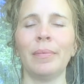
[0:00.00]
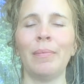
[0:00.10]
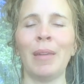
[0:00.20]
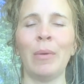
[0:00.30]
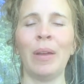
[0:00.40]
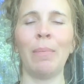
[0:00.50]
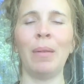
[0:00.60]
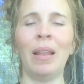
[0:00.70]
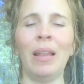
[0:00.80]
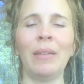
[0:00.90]
May we
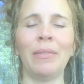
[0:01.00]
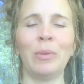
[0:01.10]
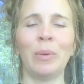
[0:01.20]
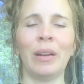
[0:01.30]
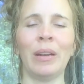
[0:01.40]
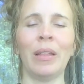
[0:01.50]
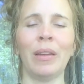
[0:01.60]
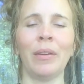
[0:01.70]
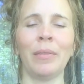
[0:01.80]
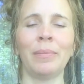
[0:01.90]
uplift one another,